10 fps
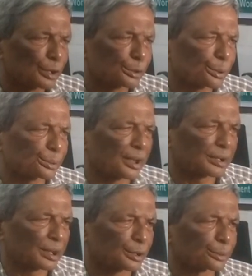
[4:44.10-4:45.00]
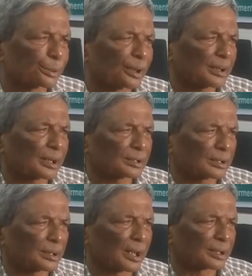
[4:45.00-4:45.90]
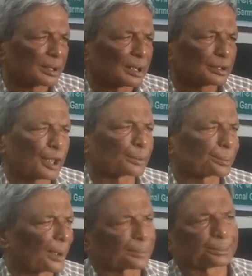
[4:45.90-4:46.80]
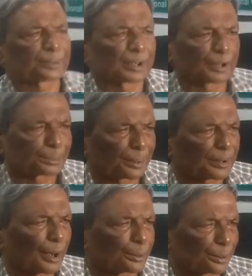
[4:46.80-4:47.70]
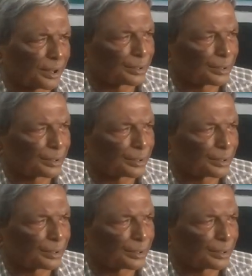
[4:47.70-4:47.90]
so that the workers can survive in a better way.